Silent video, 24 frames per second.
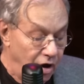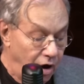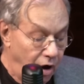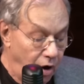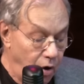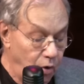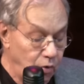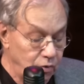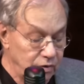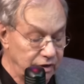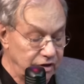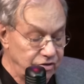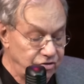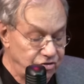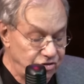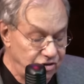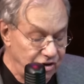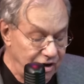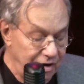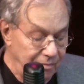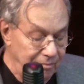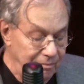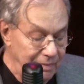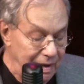Holy
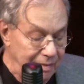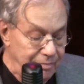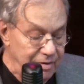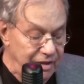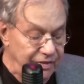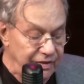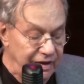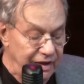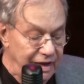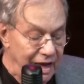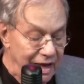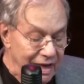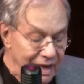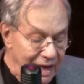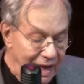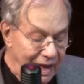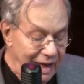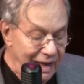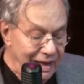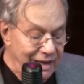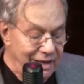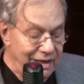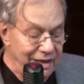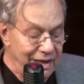shit, maybe the
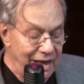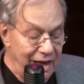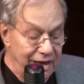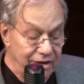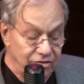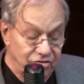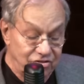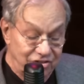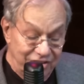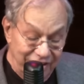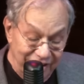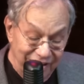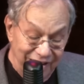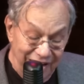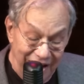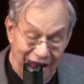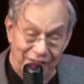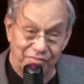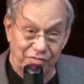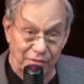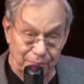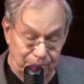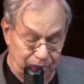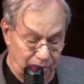AEAs did
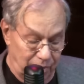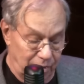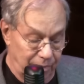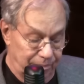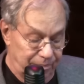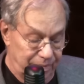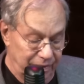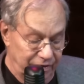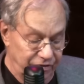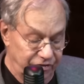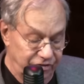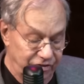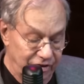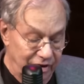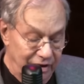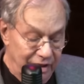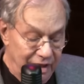have a purpose,